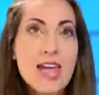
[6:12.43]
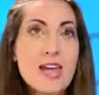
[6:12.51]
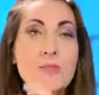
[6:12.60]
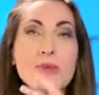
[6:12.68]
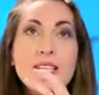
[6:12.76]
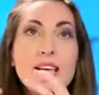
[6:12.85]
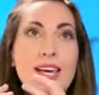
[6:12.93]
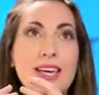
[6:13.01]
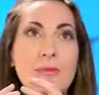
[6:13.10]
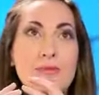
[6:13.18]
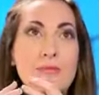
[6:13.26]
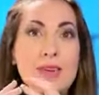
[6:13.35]
It was
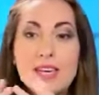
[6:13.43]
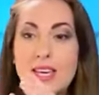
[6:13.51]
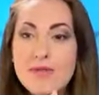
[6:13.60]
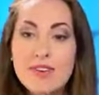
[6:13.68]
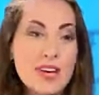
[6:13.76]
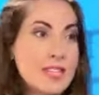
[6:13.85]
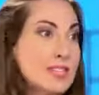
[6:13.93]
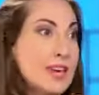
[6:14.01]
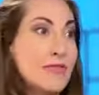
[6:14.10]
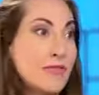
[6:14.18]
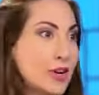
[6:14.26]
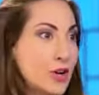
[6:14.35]
like being given a
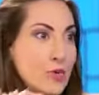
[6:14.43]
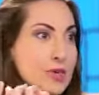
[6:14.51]
cipher, you know,